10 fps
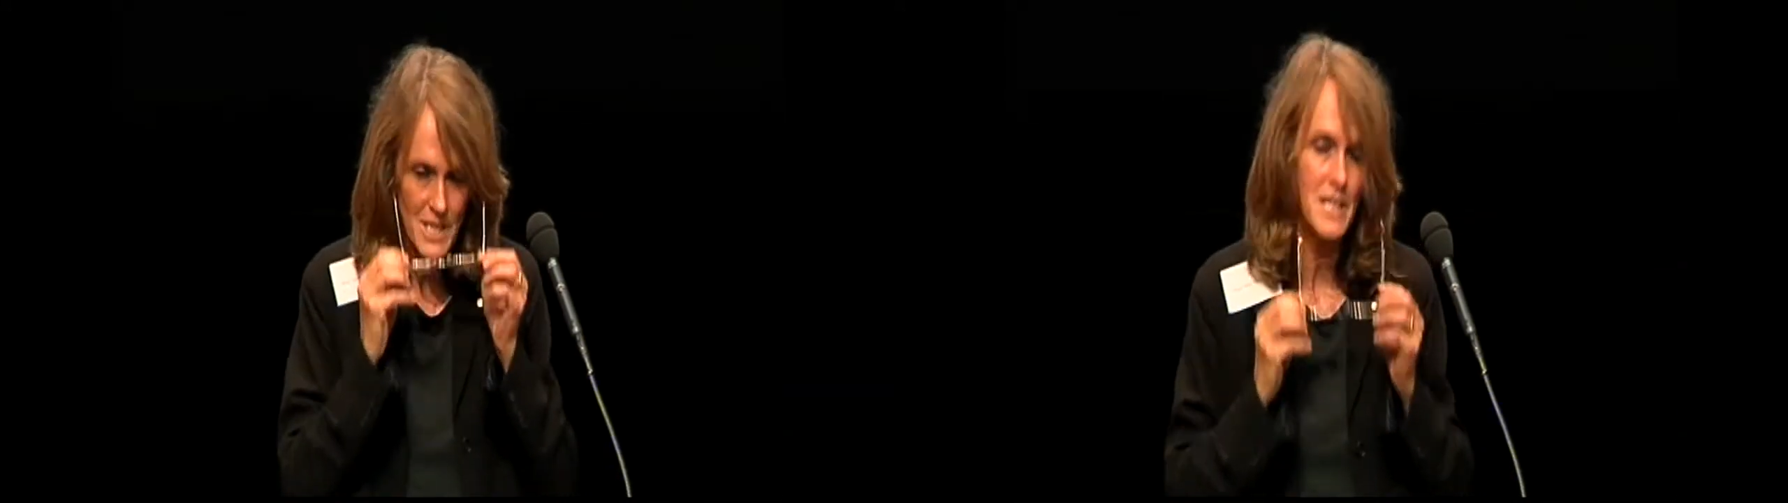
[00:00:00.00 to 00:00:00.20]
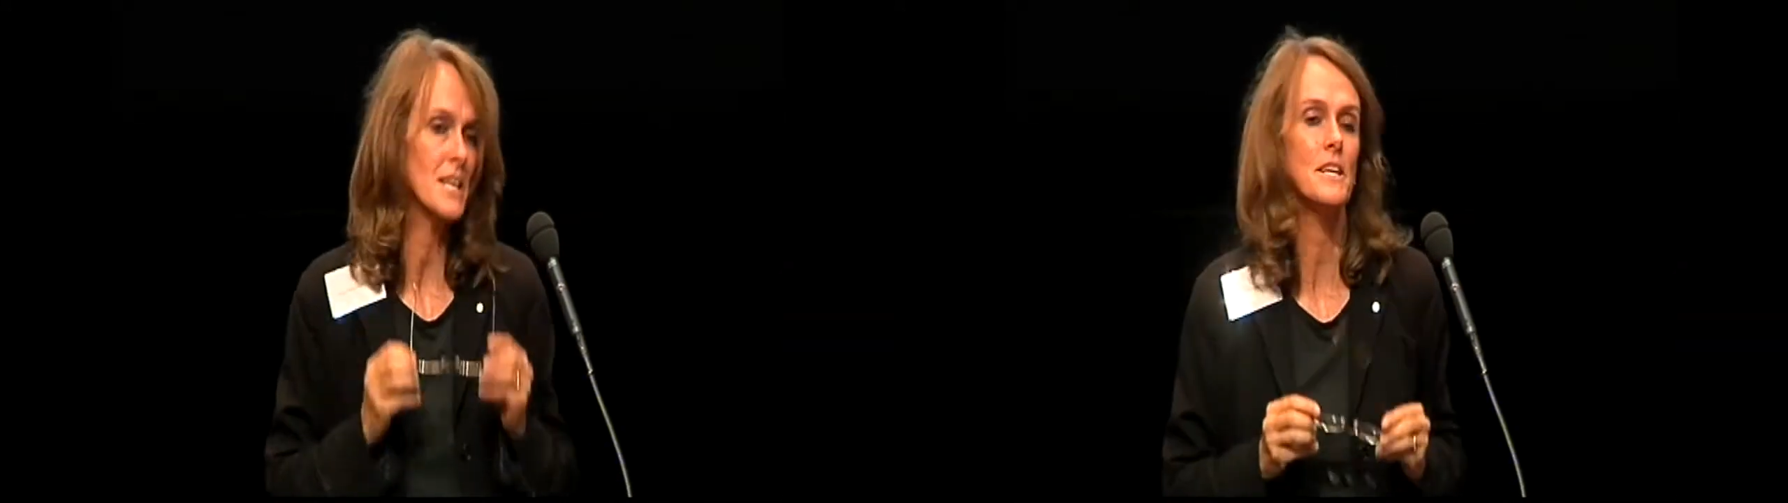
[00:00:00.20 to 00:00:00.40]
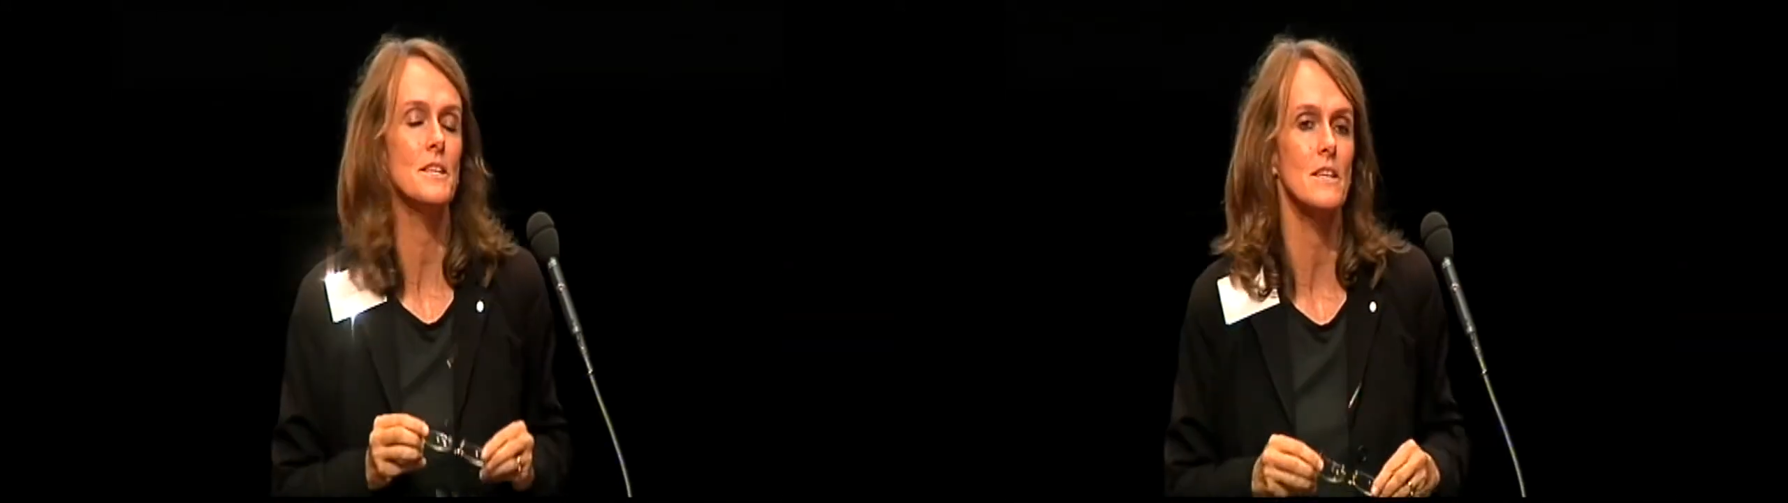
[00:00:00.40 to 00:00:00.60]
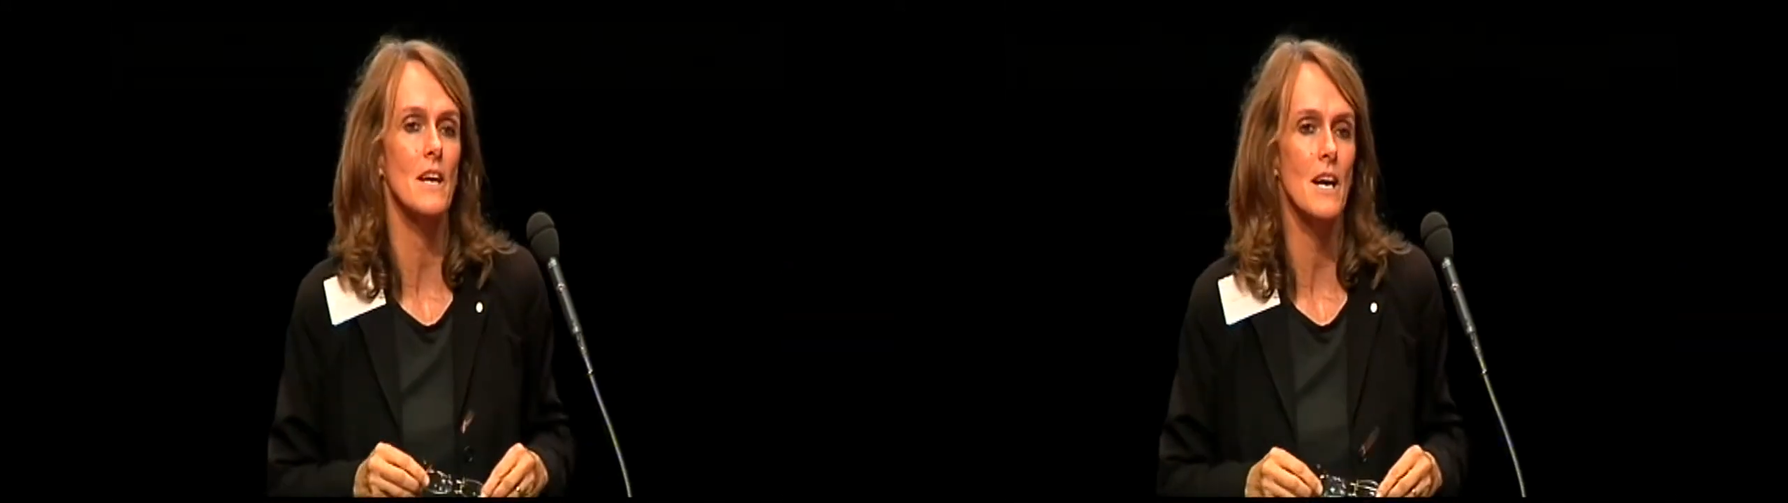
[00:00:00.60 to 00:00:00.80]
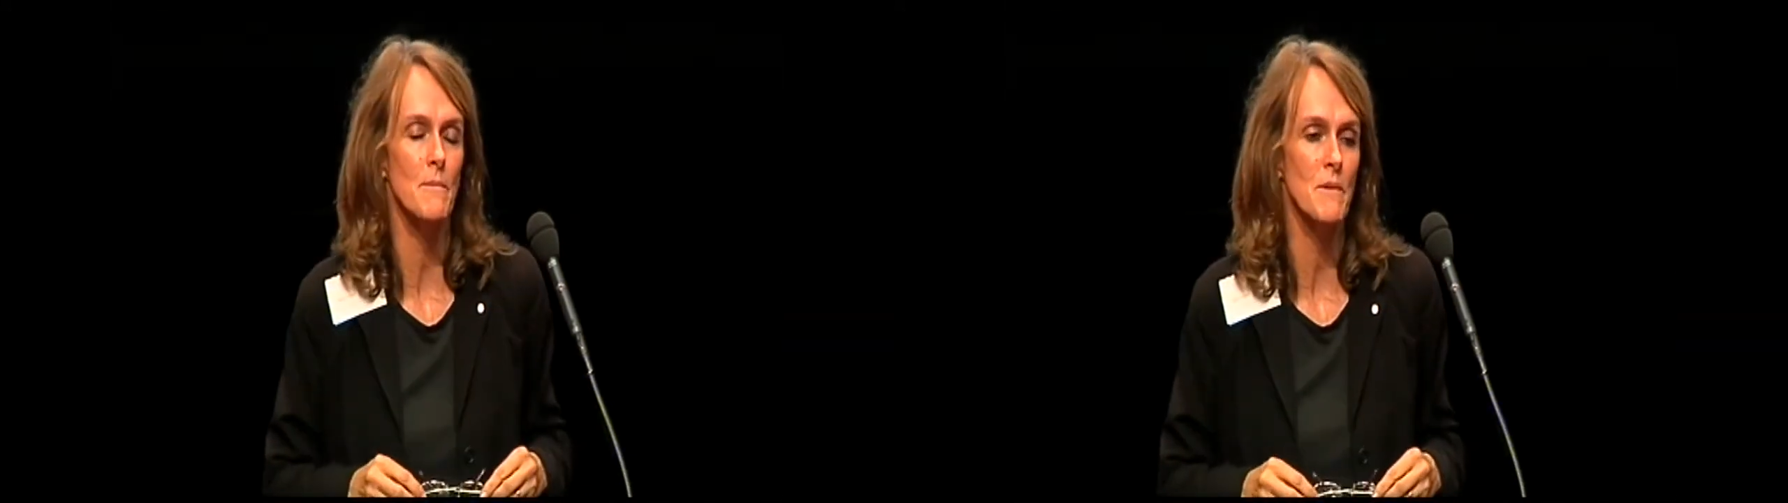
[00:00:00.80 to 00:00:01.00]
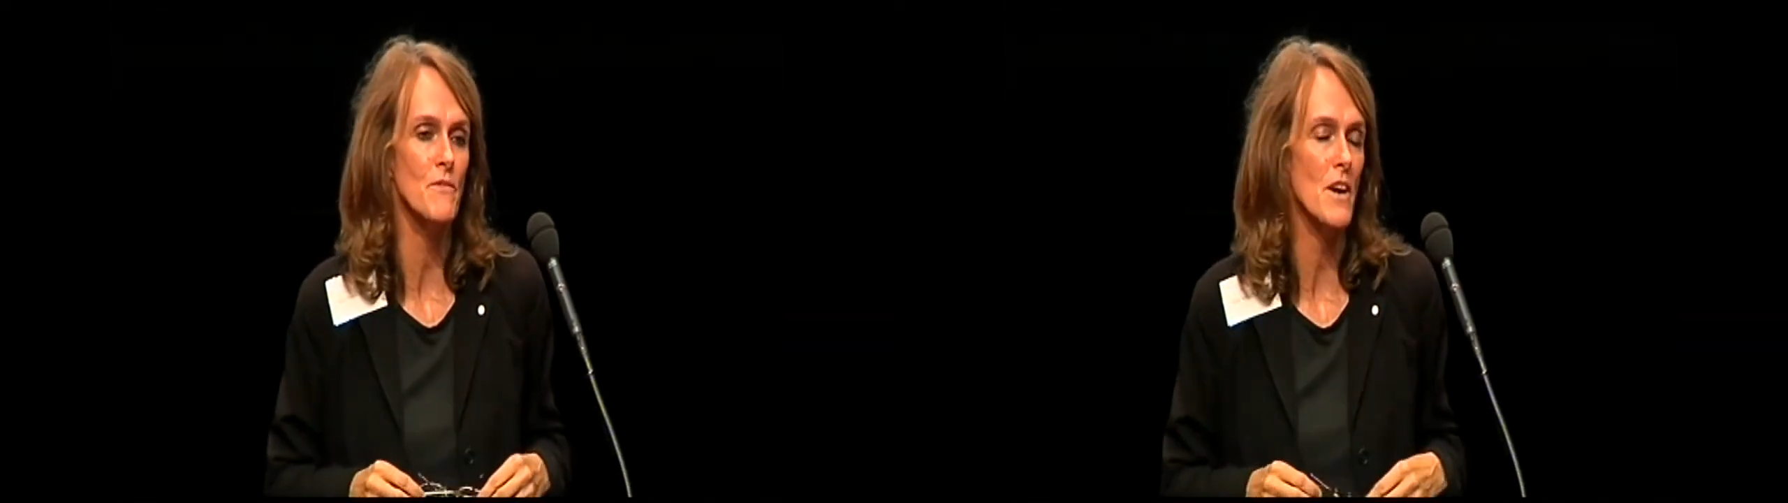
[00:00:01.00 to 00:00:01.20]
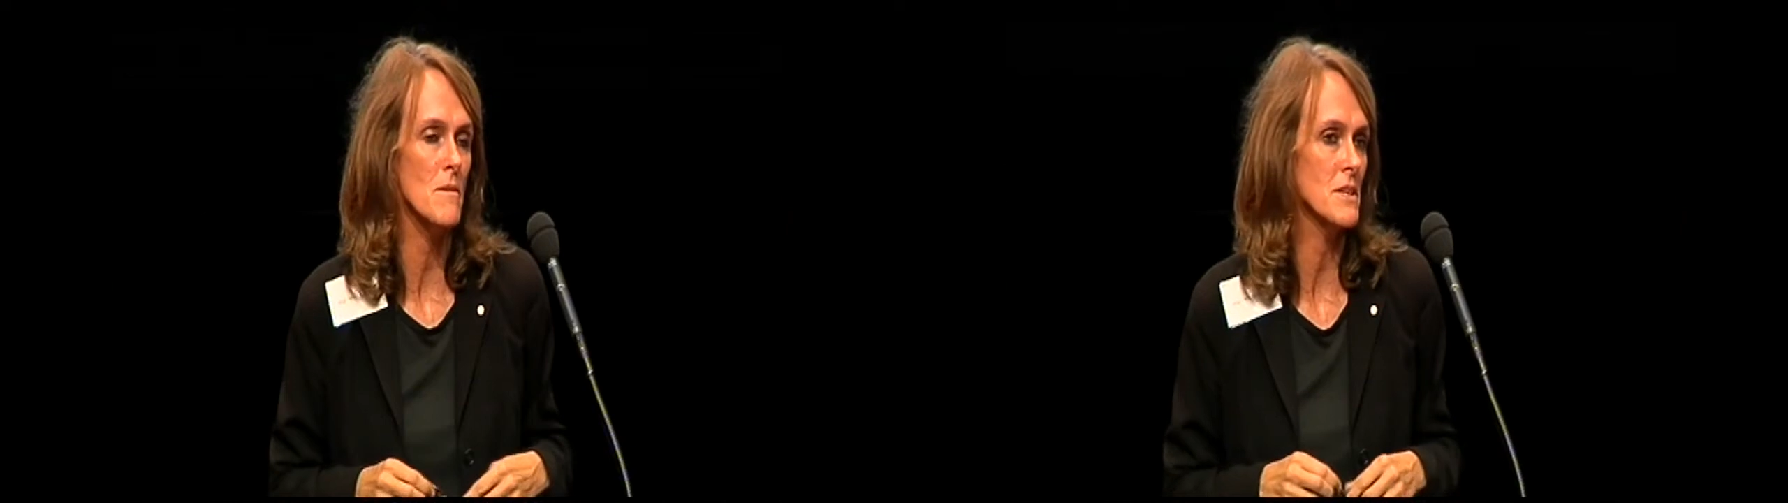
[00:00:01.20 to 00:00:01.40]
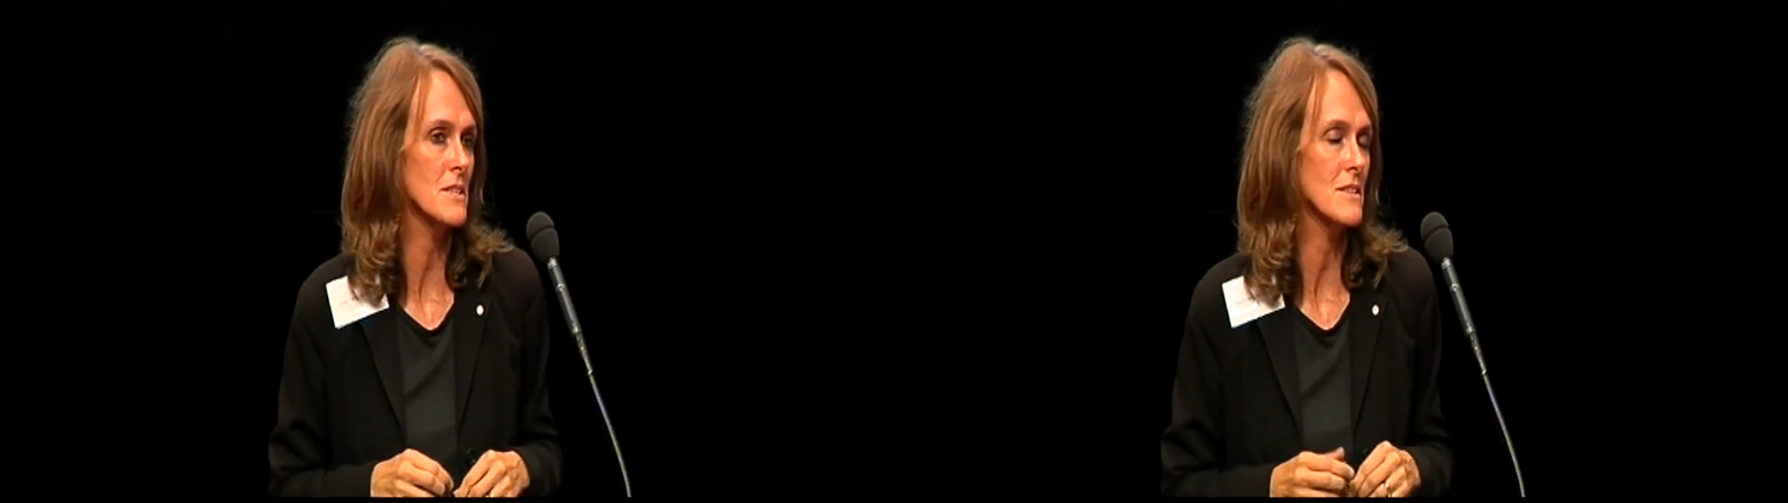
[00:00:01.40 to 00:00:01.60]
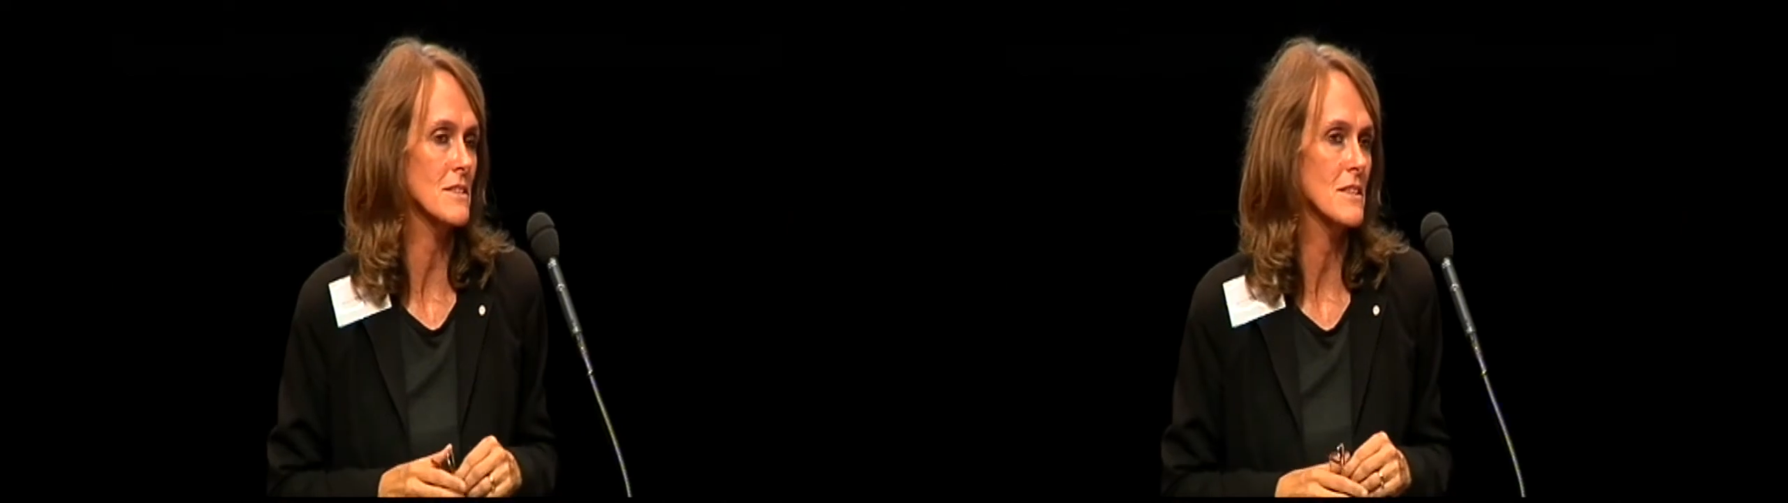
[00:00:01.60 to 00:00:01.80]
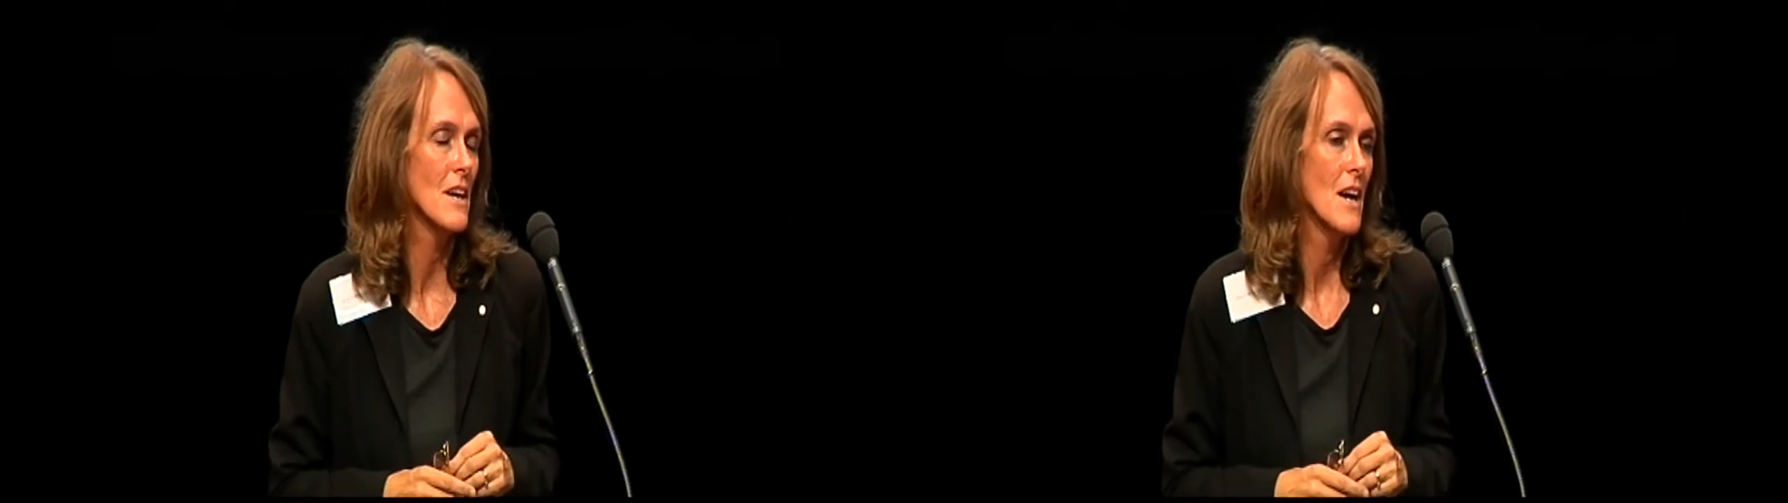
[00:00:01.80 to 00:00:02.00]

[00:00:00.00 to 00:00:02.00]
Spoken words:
Canadian environmentalist,